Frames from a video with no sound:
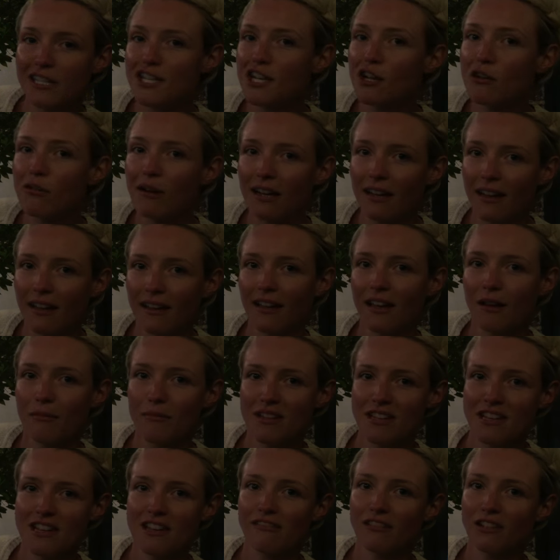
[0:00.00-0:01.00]
actually quite like
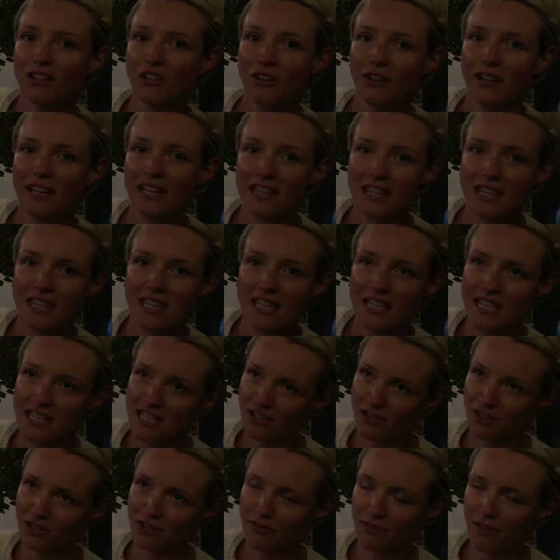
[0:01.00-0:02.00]
coming here a lot in the
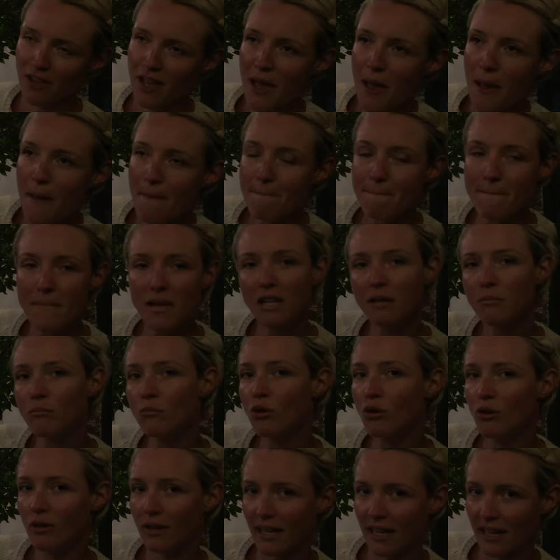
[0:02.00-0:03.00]
sort of
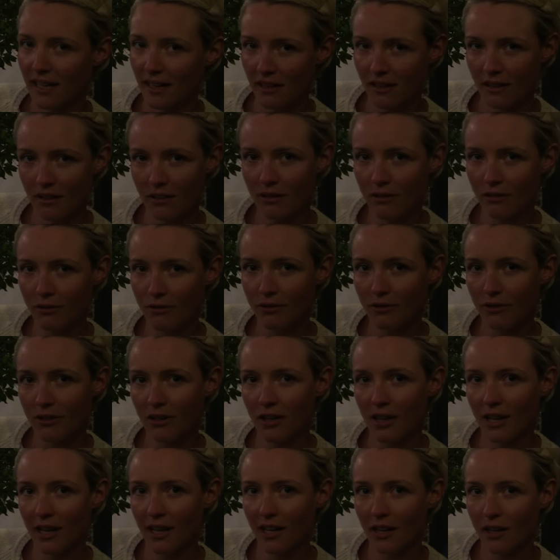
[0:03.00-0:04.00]
mid-morning for
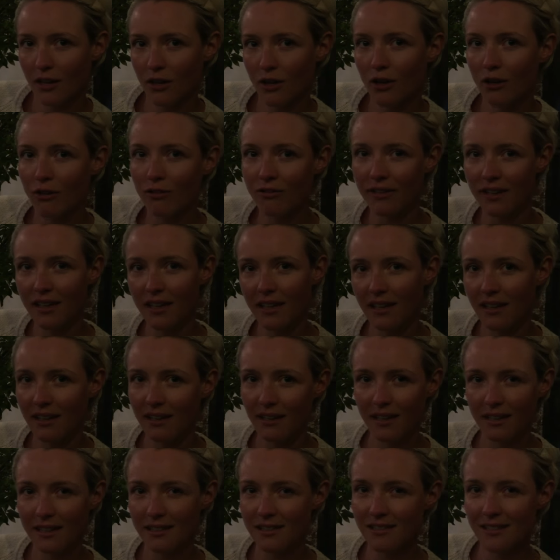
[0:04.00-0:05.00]
a coffee
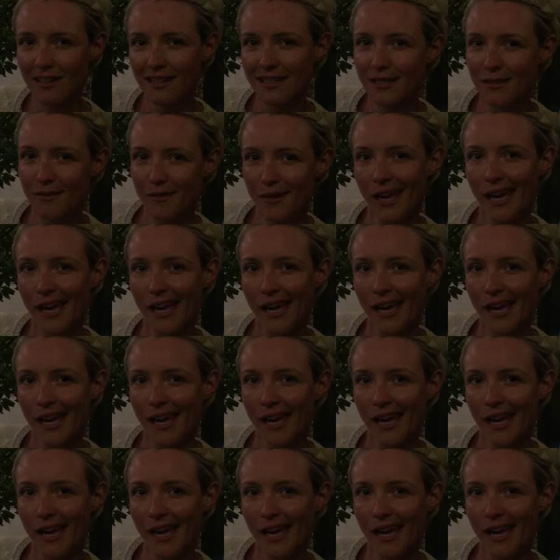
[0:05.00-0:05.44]
and a slice of